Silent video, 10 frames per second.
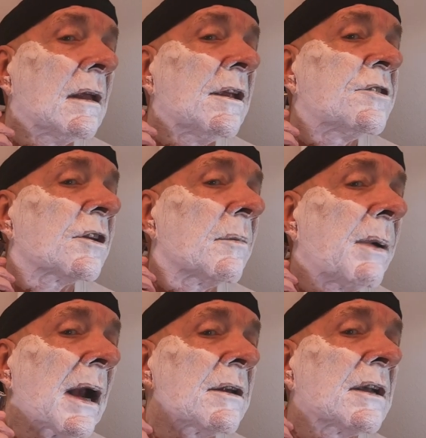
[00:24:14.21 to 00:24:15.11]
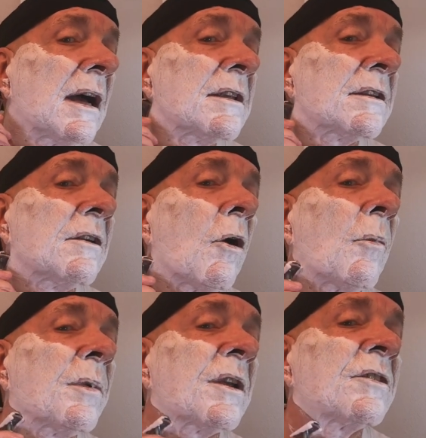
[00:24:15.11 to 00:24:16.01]
you should apologize in an
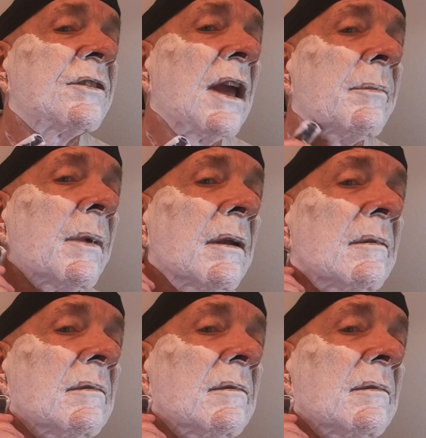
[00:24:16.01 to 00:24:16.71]
opening statement.